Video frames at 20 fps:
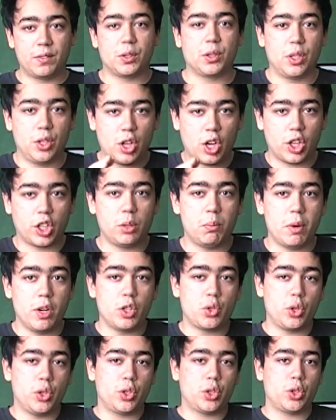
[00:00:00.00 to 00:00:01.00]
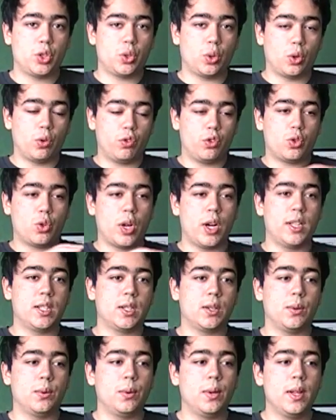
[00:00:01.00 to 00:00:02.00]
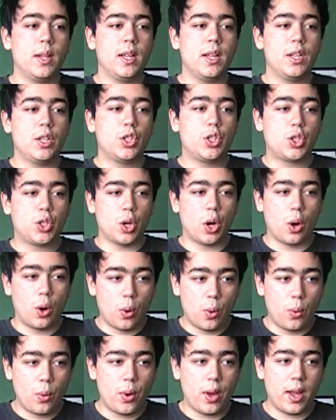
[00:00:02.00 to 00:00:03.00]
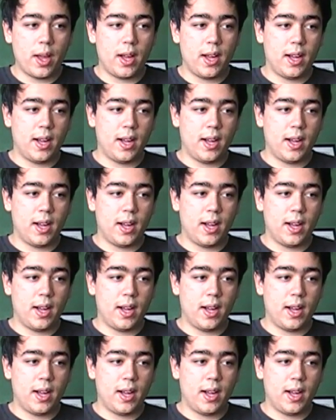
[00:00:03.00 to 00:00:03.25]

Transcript: So the documentary's sort of trying to show